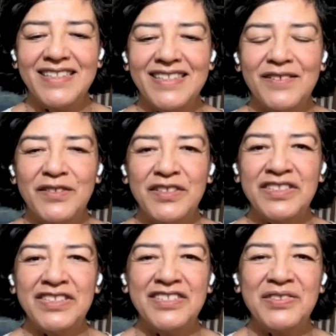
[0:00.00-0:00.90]
after
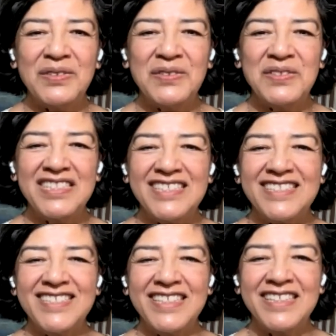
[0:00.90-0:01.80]
the truth
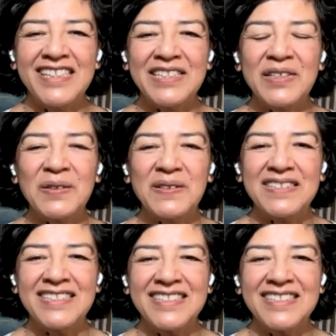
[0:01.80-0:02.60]
that's gently told.